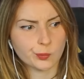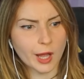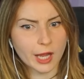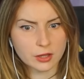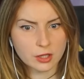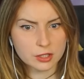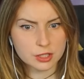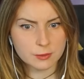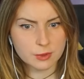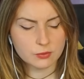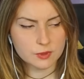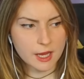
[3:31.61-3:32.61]
I thought
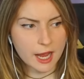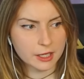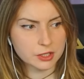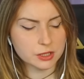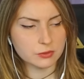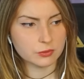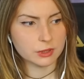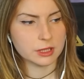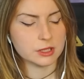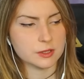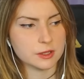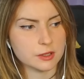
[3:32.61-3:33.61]
Jimmy was actually really
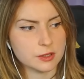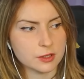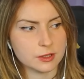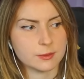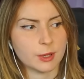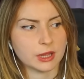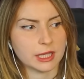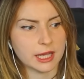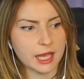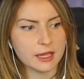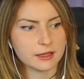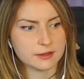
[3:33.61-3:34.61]
just concerned about the
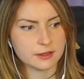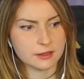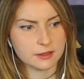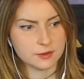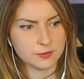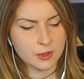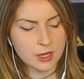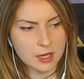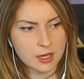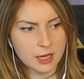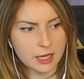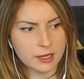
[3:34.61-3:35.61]
case and his...
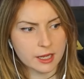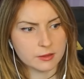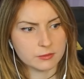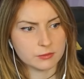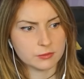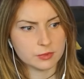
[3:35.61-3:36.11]
And